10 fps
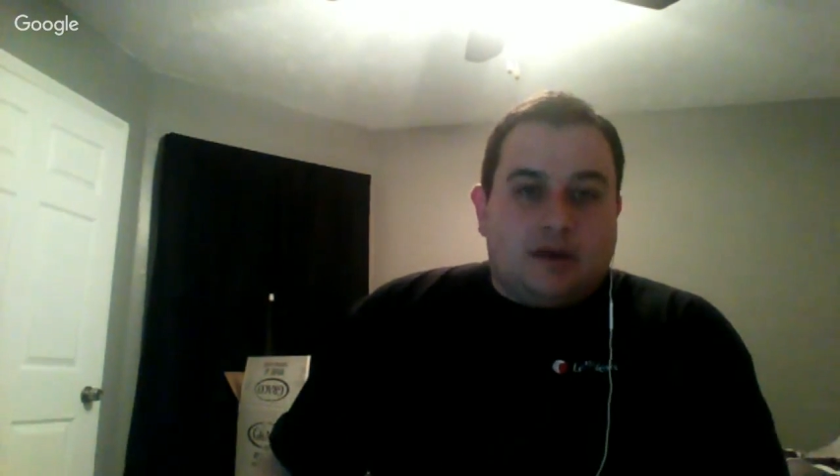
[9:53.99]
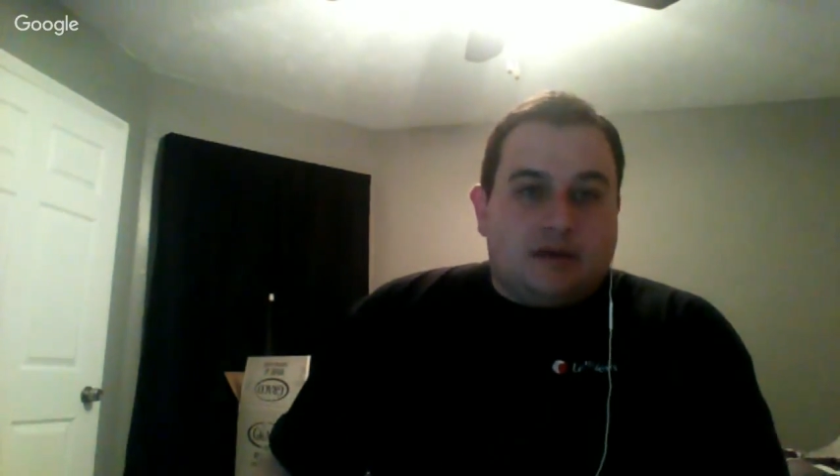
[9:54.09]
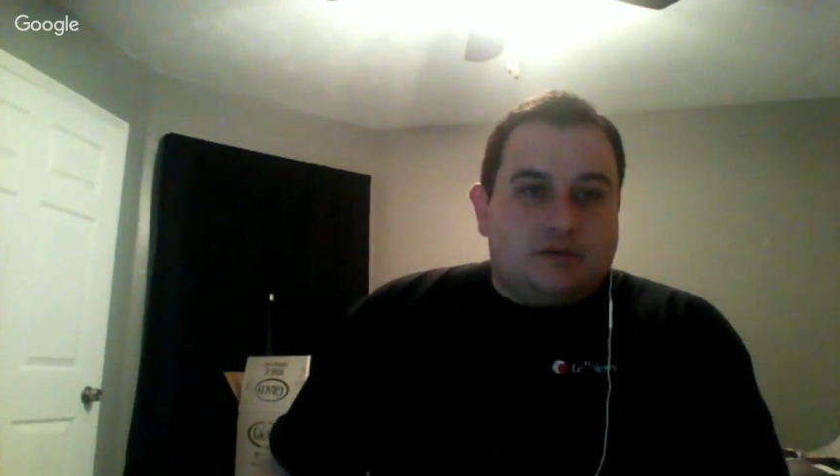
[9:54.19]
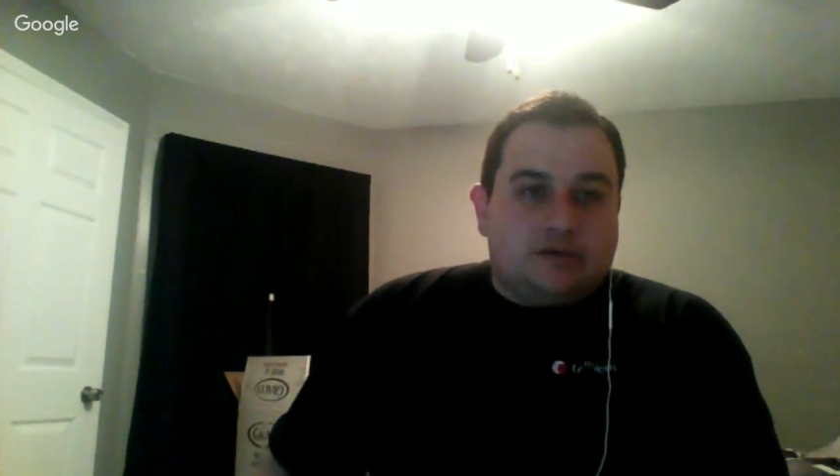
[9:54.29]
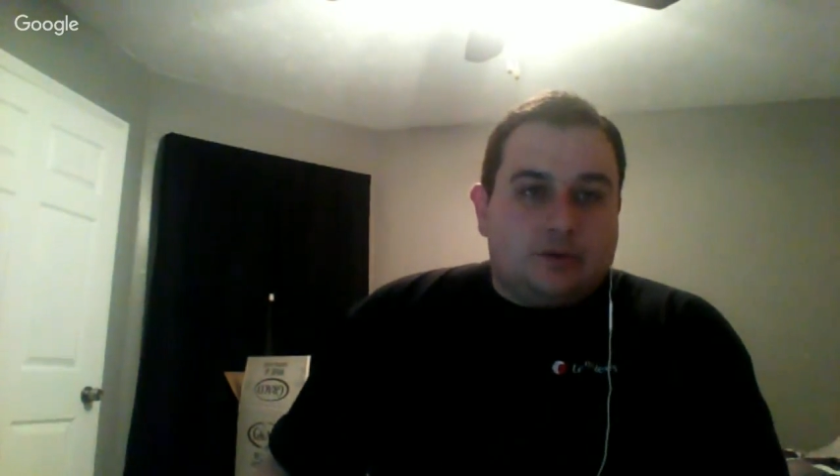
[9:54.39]
I
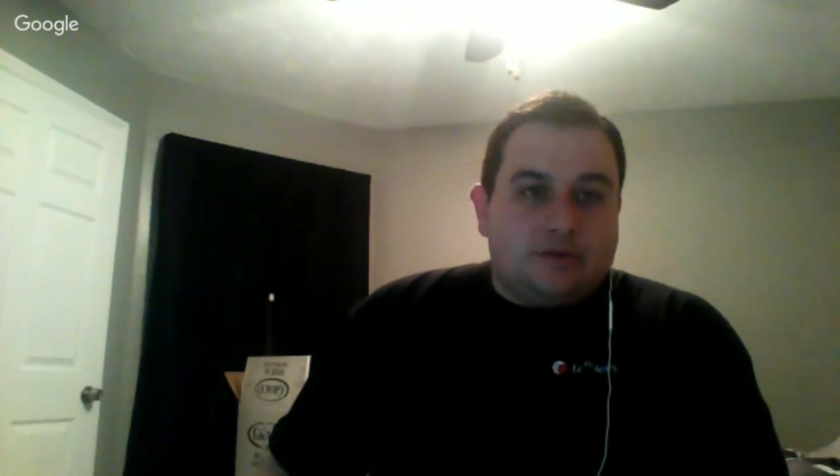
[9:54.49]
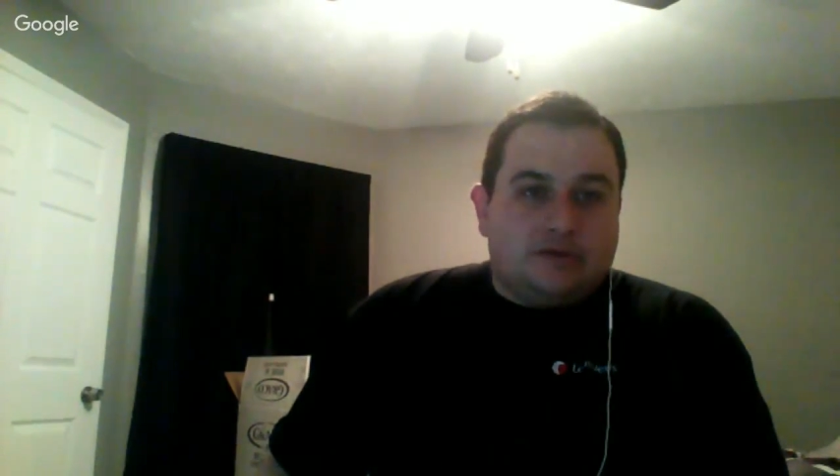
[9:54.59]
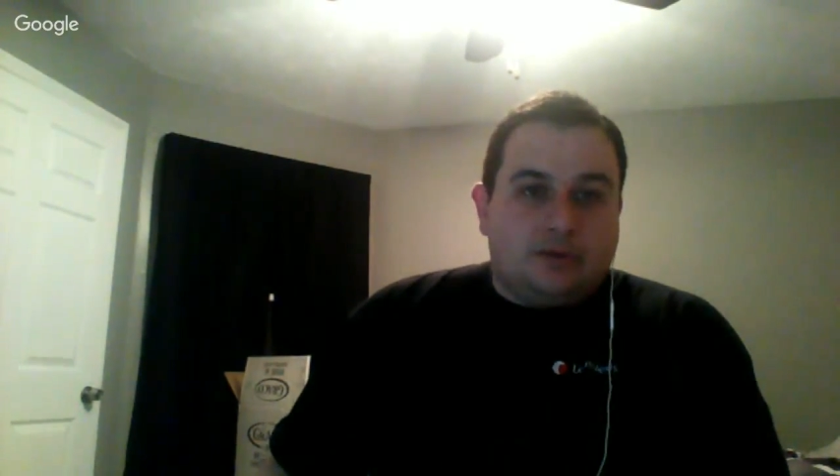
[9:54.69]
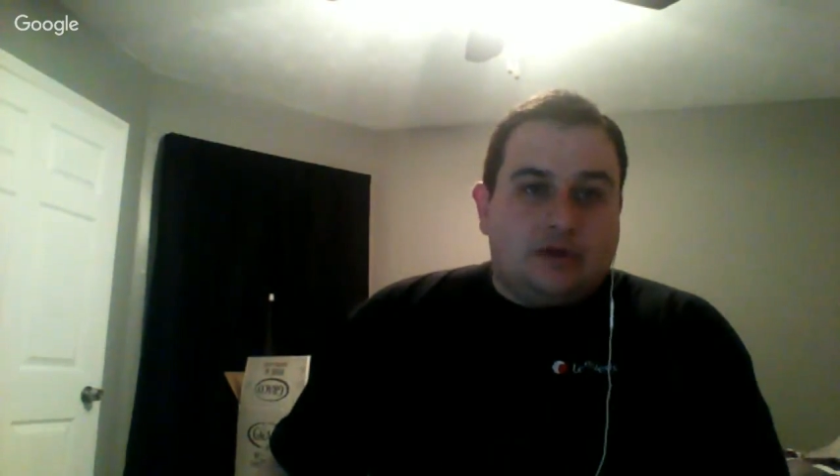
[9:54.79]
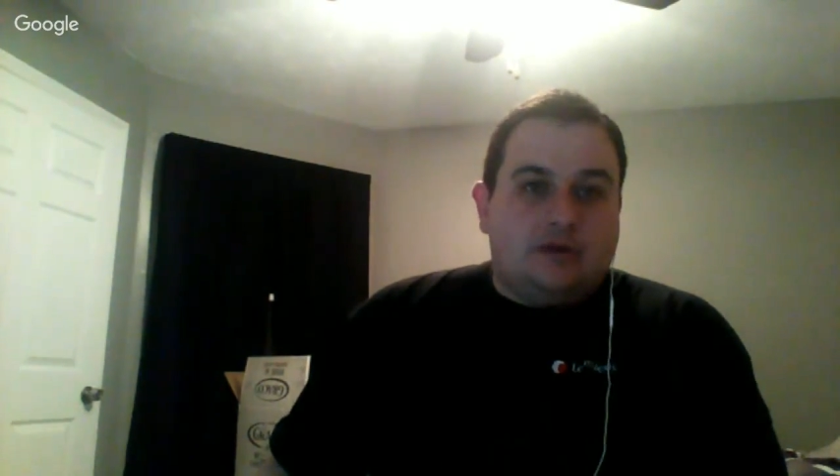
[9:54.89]
was always
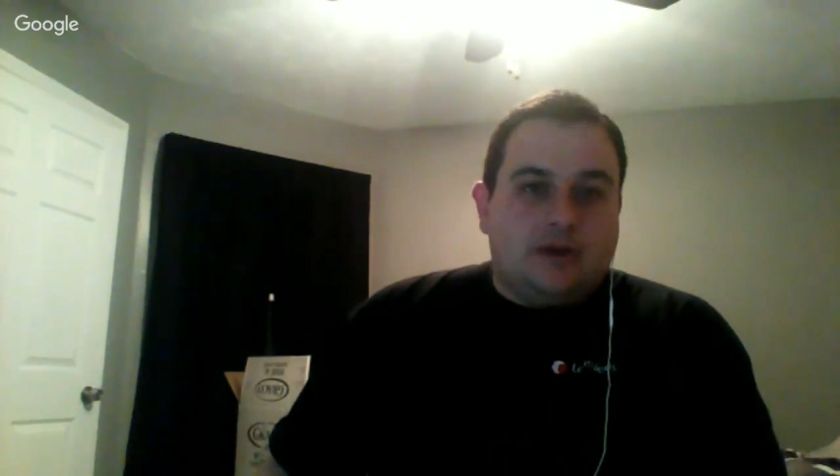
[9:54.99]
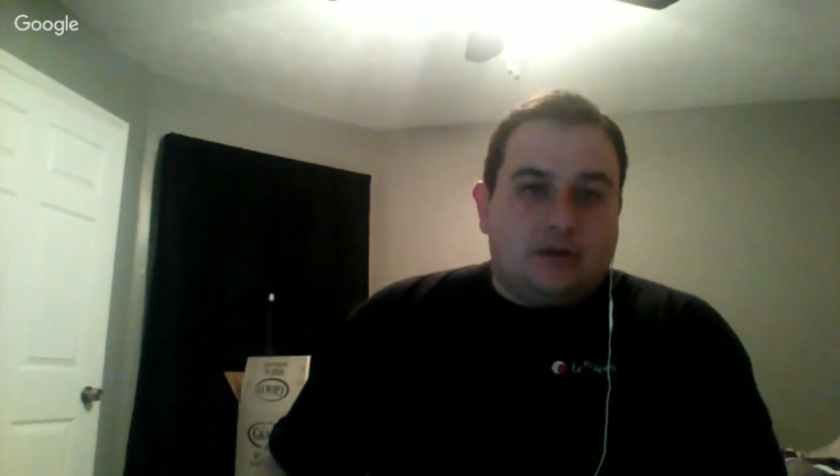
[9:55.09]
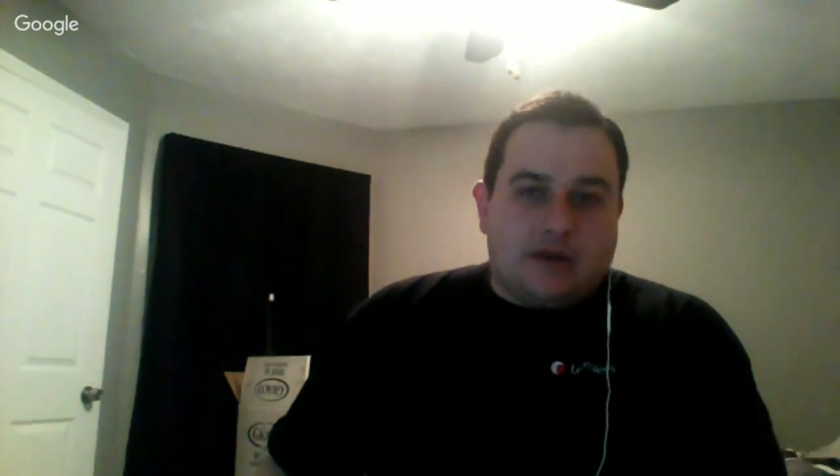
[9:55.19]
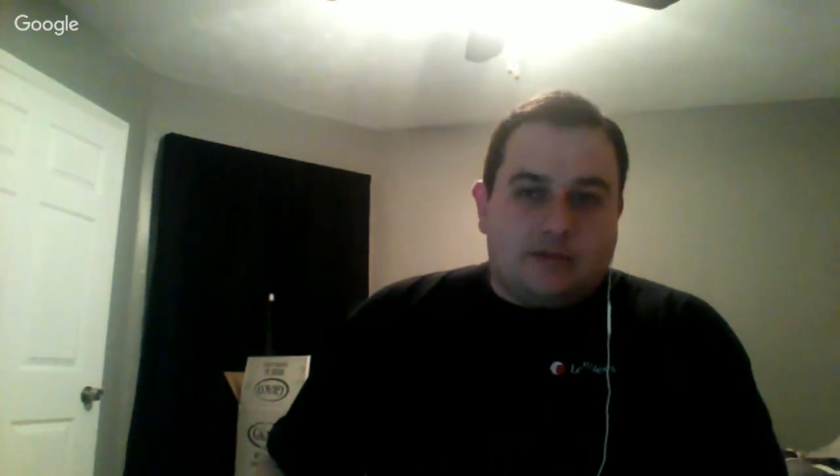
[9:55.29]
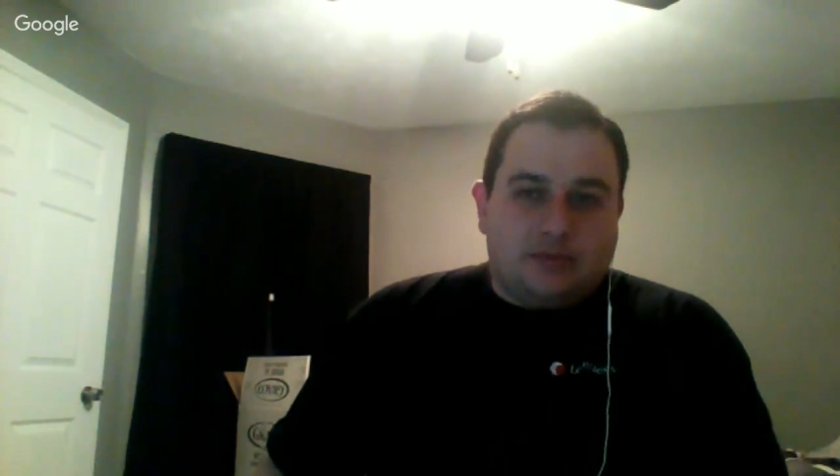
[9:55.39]
told to clean
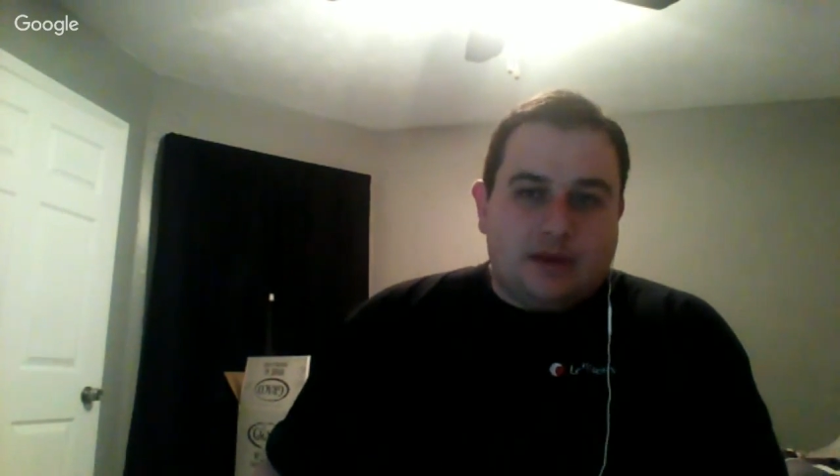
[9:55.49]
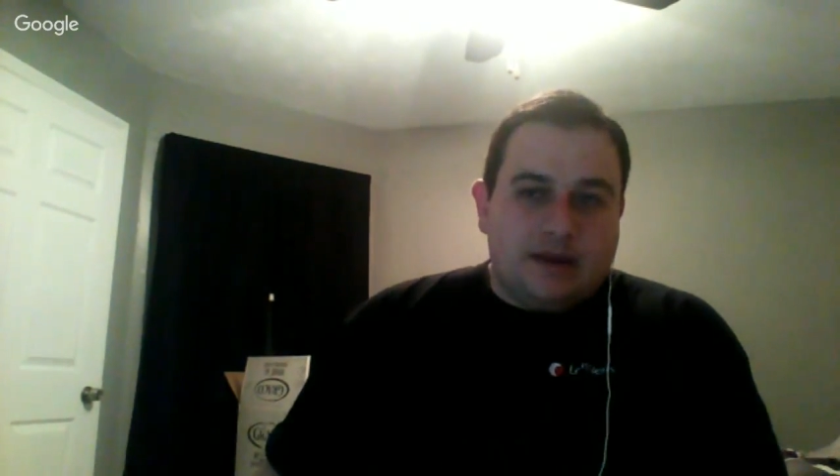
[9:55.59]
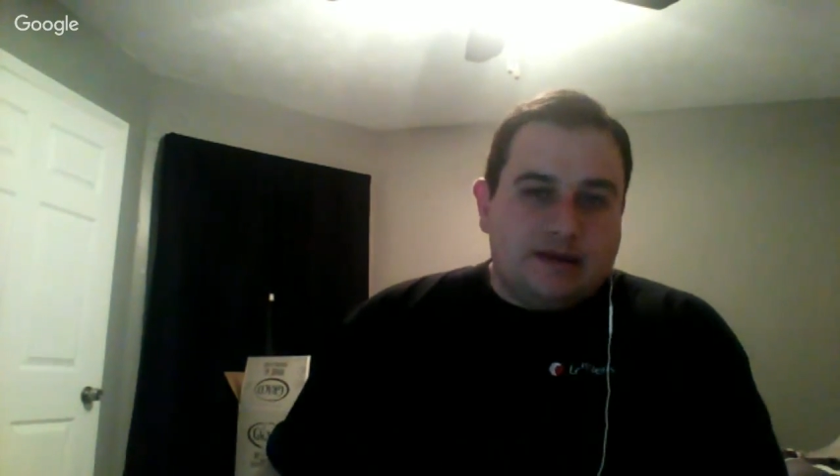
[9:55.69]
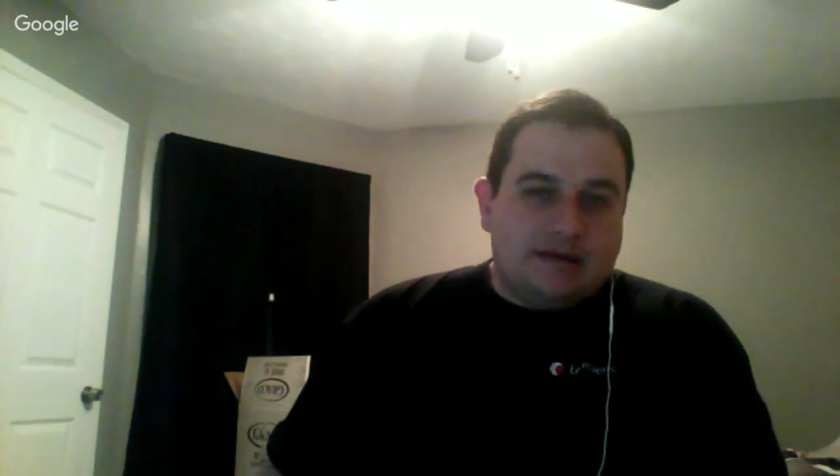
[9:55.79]
my plate.